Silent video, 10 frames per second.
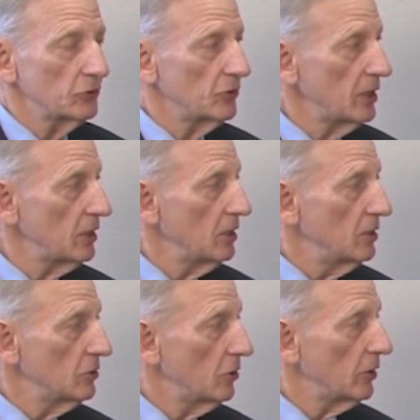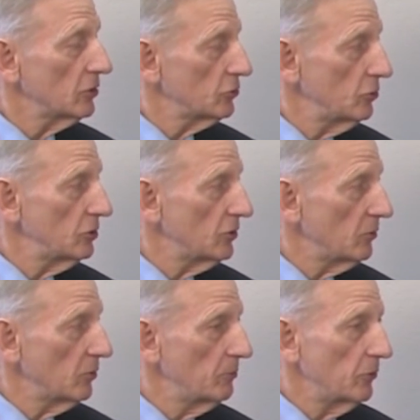say, you know, as soon as
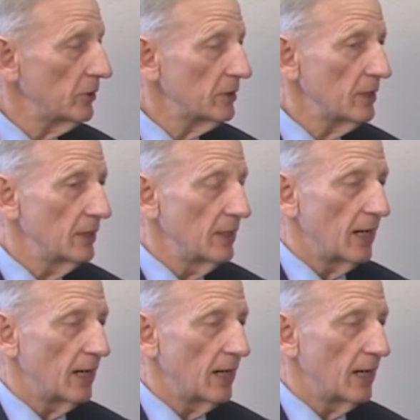they were born,